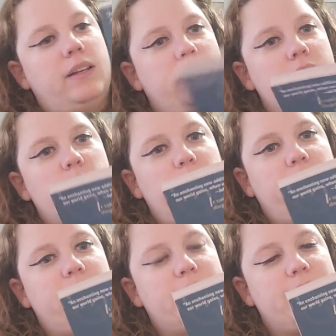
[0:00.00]
the next
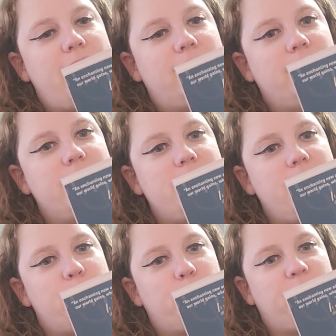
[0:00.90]
one is
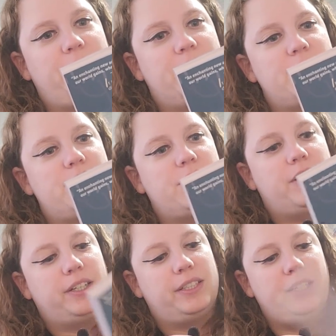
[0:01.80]
Galaxy, the Prettiest
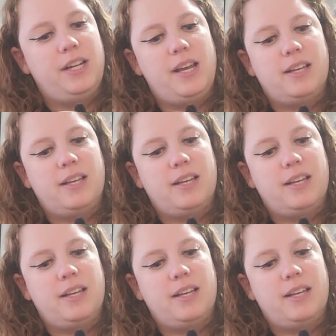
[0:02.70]
Star.